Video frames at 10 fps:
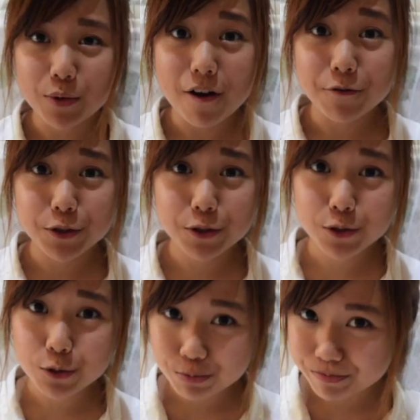Without further
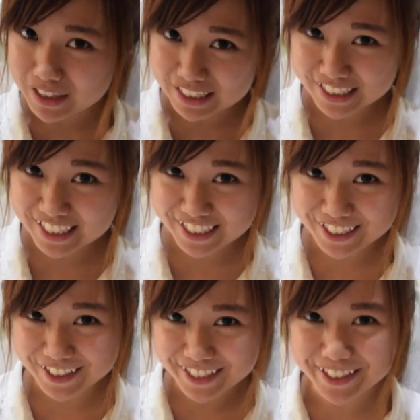ado, let's get
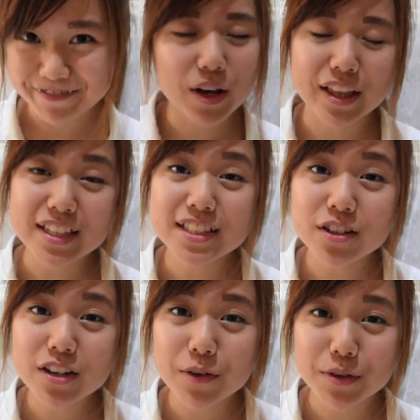started. Okay, let's
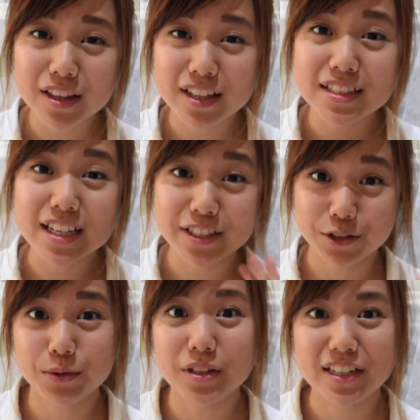start out with the things I
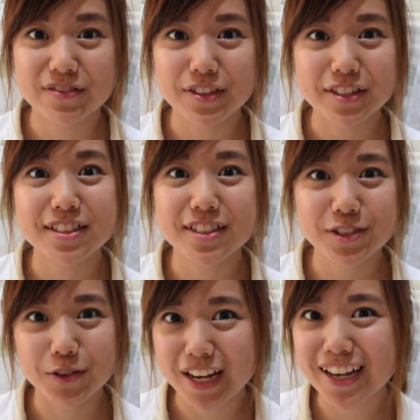don't like first
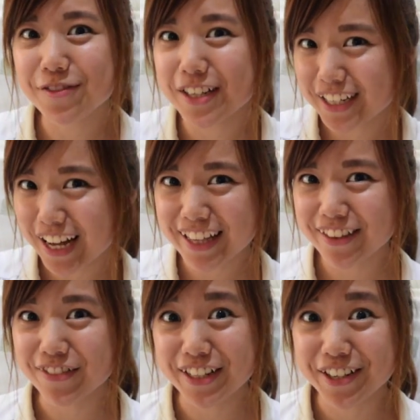so that we could end
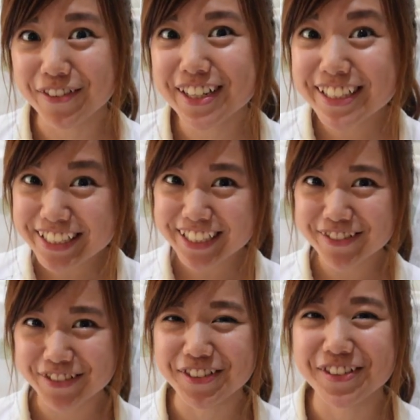the video in a
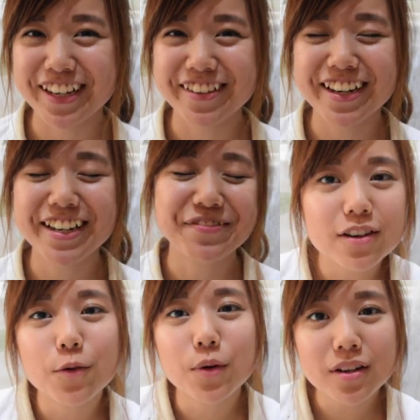cheerful way, right?
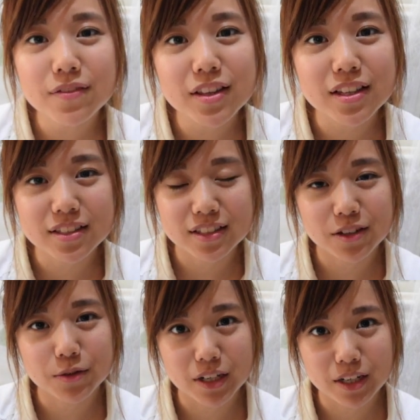One of the things I
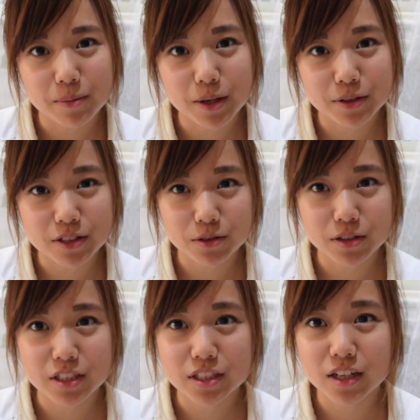don't like about
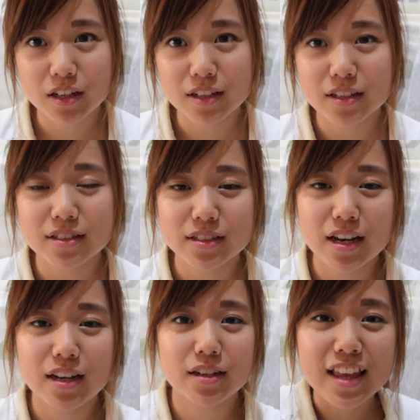Indonesia is
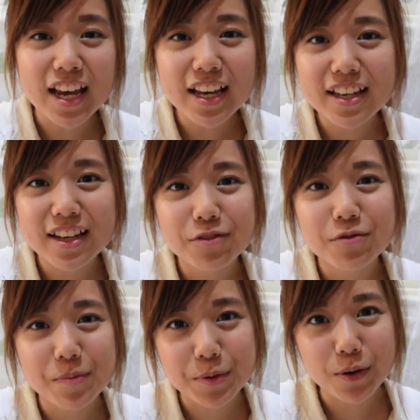that they
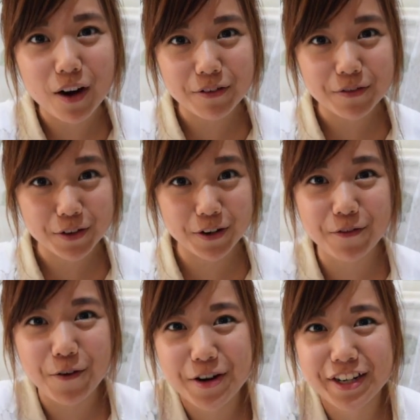rip you off if you're a
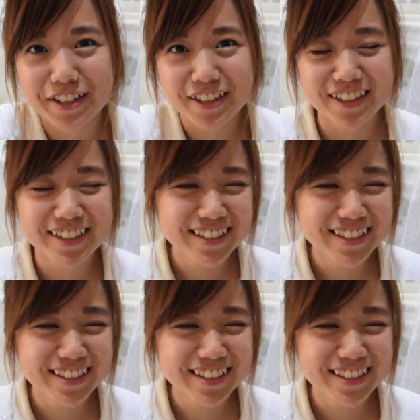foreigner.